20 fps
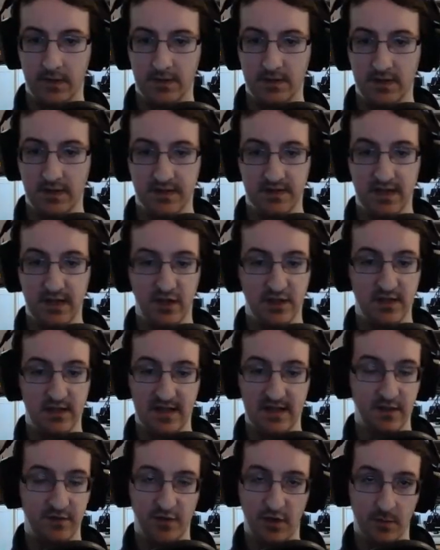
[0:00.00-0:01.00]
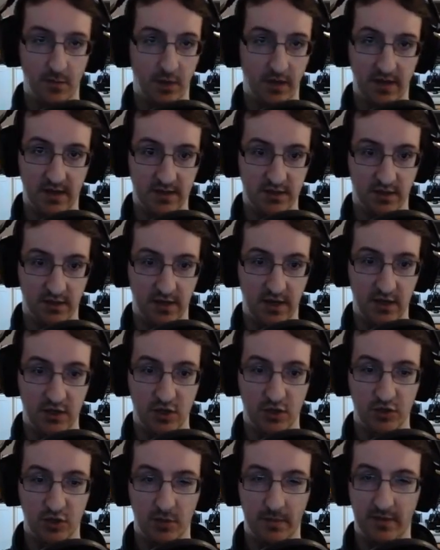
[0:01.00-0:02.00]
can see it just adds a few more hits on, and it's
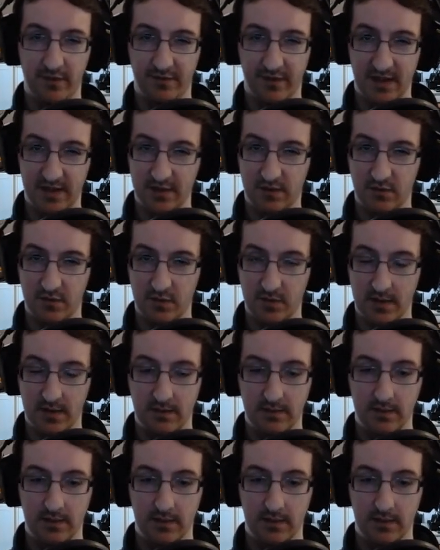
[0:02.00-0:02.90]
also a bit faster as well.